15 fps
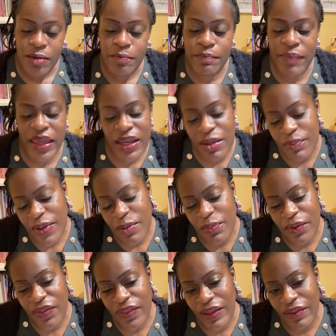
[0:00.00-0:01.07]
Many
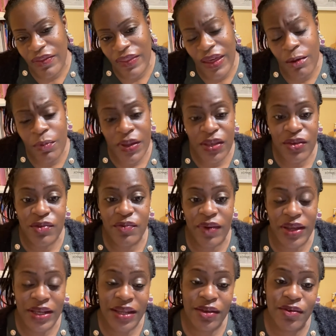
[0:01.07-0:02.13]
people think that when you
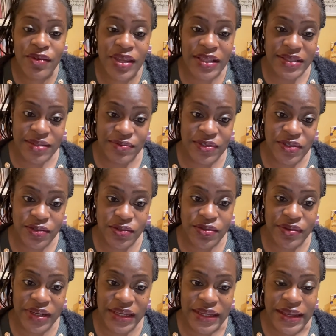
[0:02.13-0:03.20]
write a creative
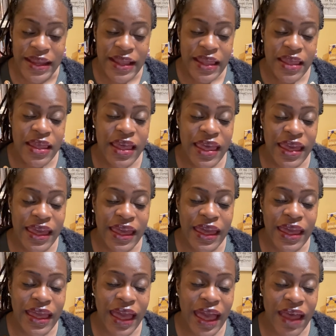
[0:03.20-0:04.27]
story, it
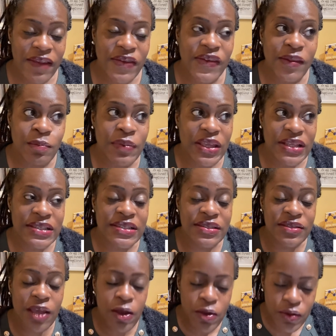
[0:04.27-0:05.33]
has to be
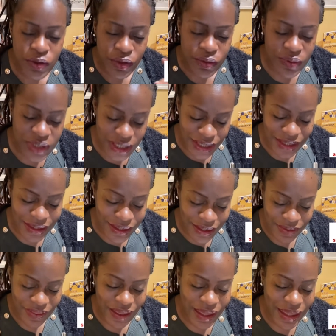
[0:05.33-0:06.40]
so unique
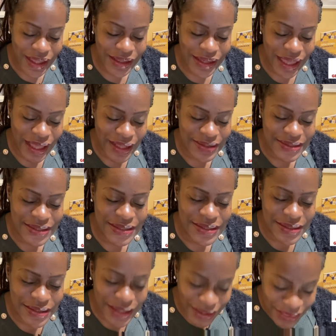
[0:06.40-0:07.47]
that it has
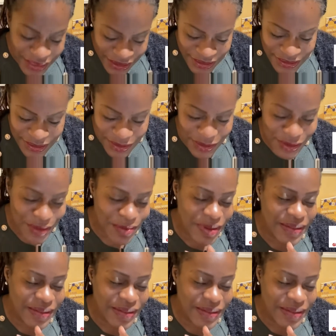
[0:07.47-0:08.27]
nothing to do with